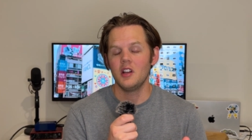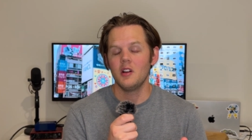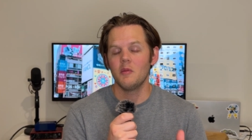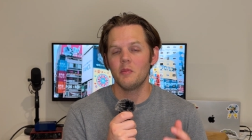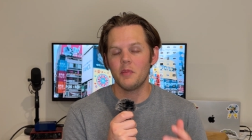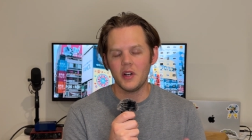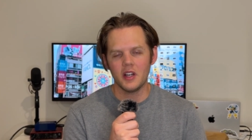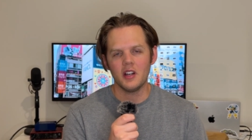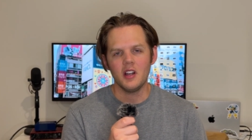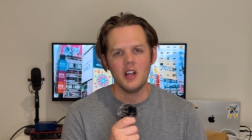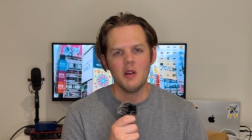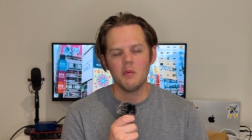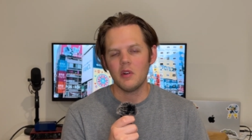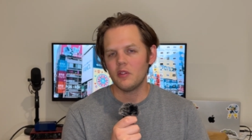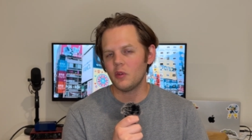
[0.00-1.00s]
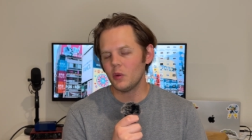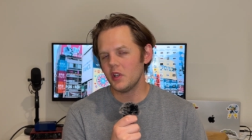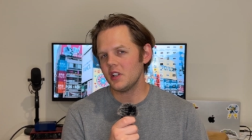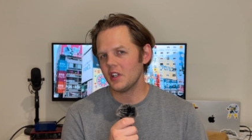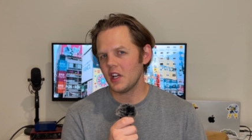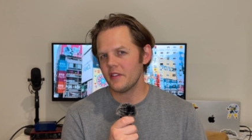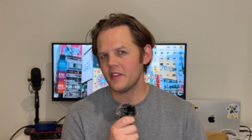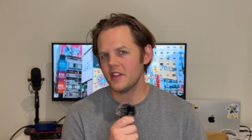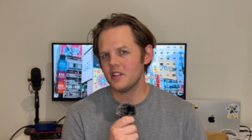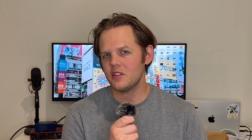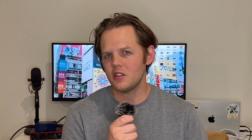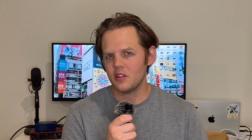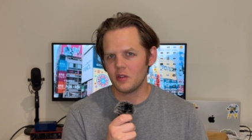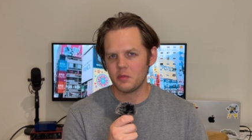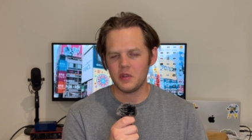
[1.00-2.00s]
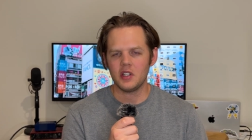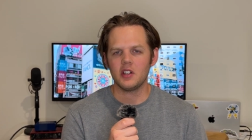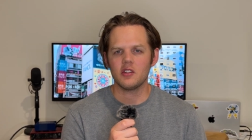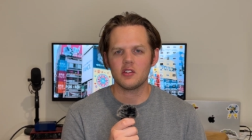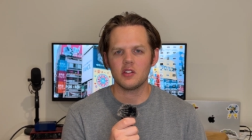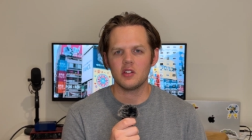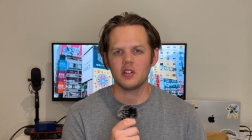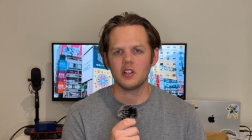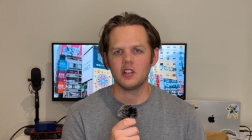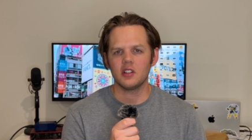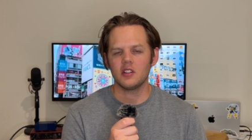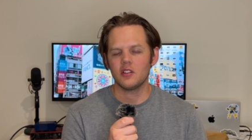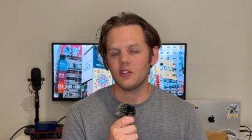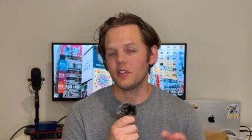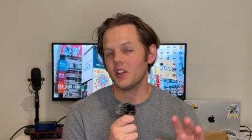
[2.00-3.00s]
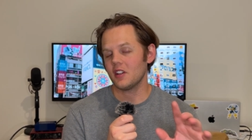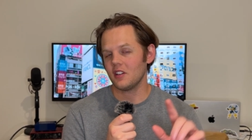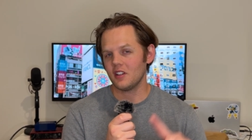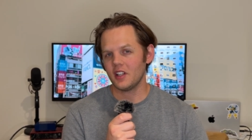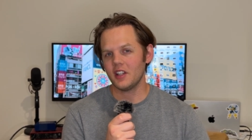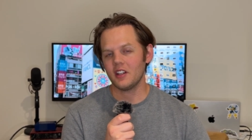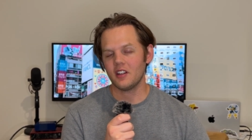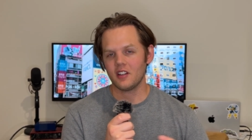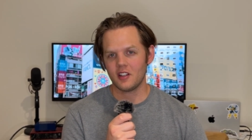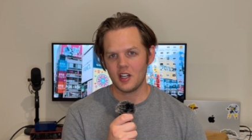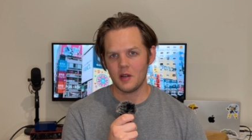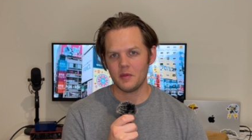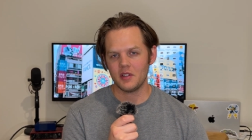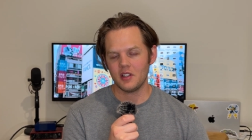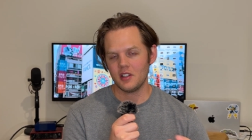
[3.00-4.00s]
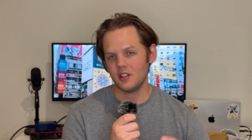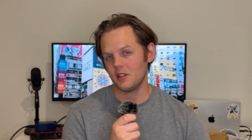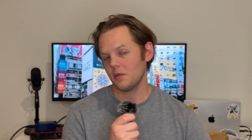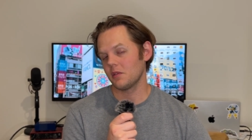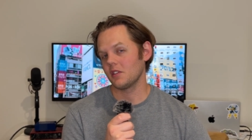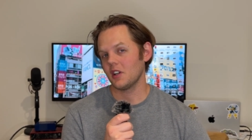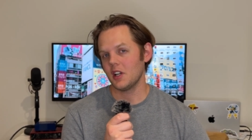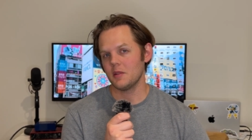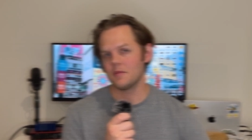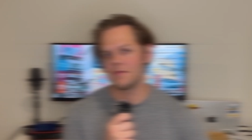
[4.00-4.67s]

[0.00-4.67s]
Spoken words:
But before we dive into this MIDI controller, don't forget to like, comment, and subscribe.